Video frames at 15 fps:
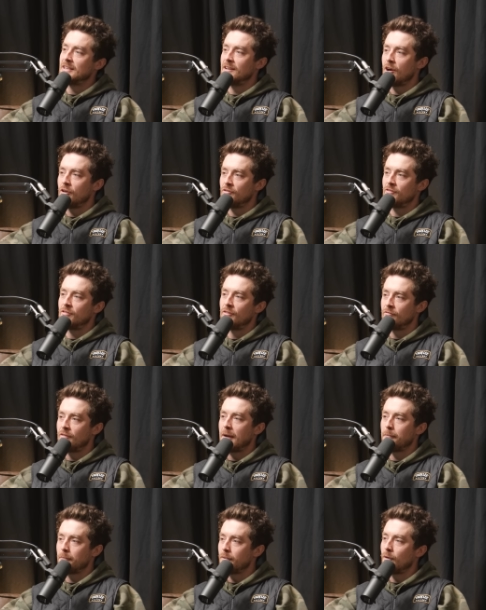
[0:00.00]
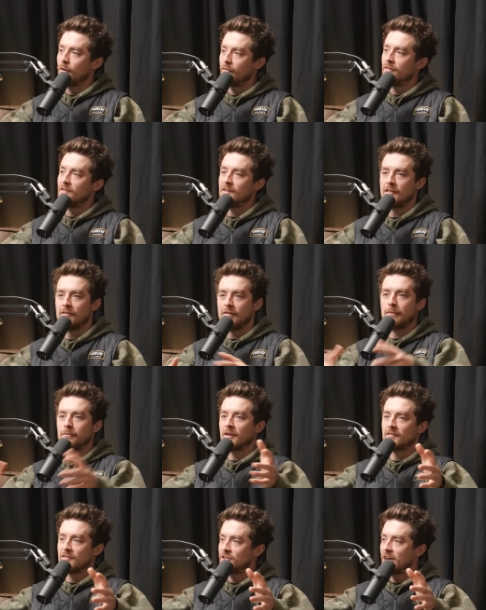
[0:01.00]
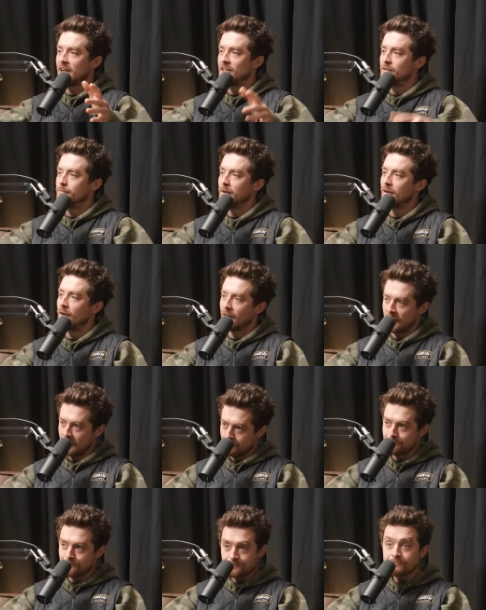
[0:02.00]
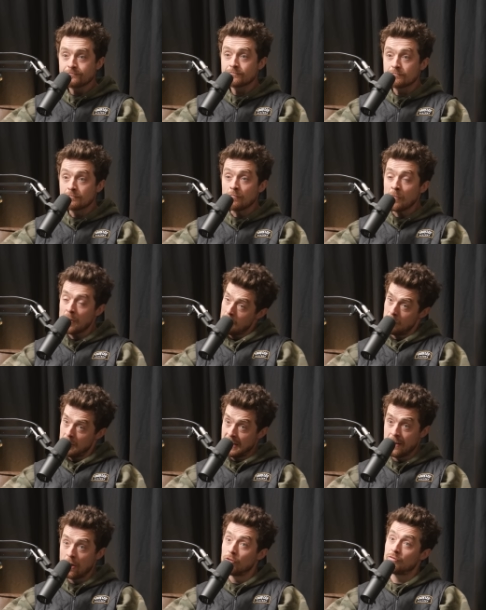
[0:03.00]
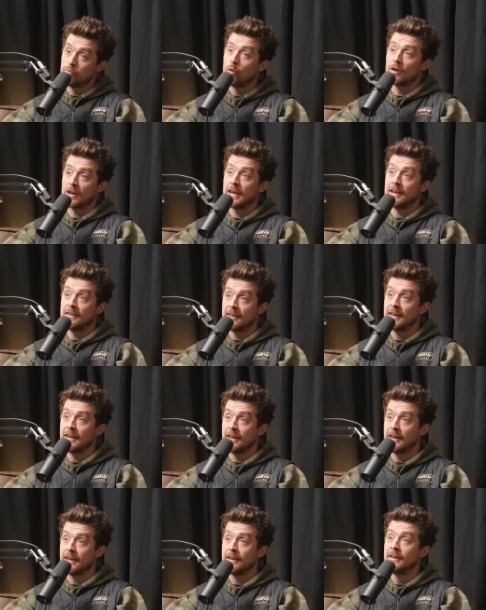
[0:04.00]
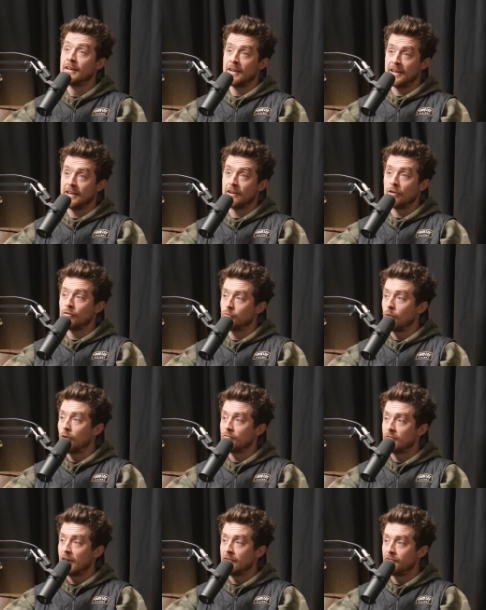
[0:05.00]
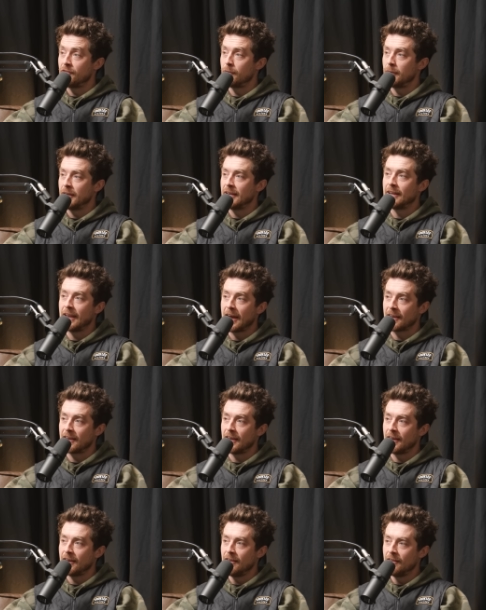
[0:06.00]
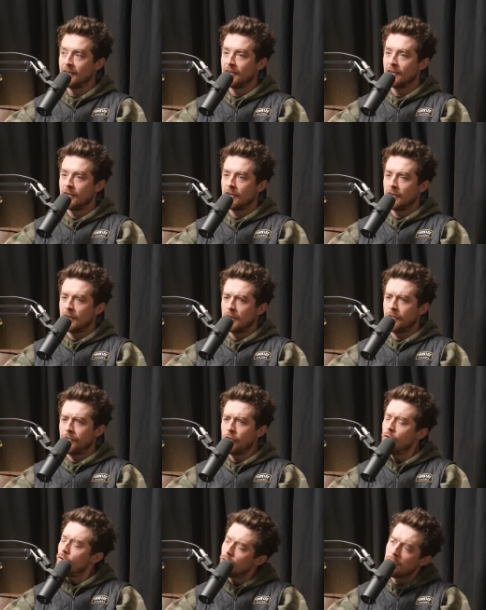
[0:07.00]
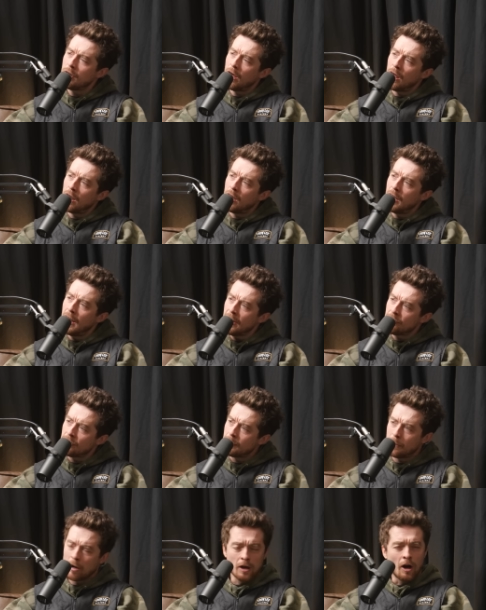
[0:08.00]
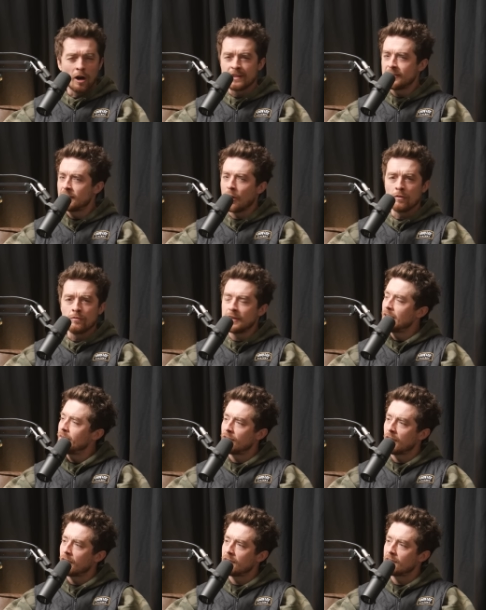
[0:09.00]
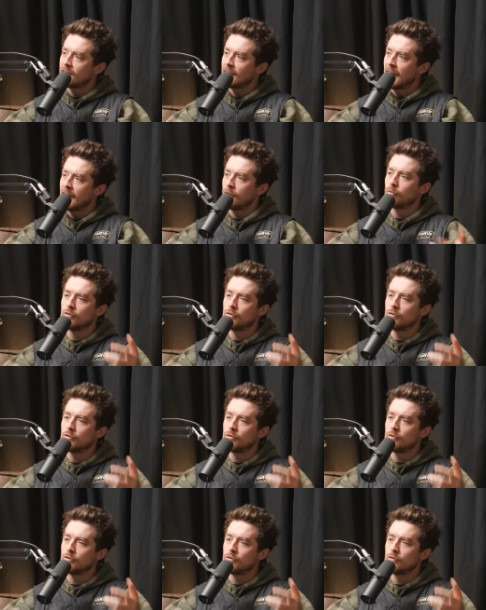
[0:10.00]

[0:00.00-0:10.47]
He knows the ramp. Obviously, the ramp doesn't change, but like he knows what gear to hit it in. He knows what rev to be in that gear. If you're on an electric bike, I don't even understand.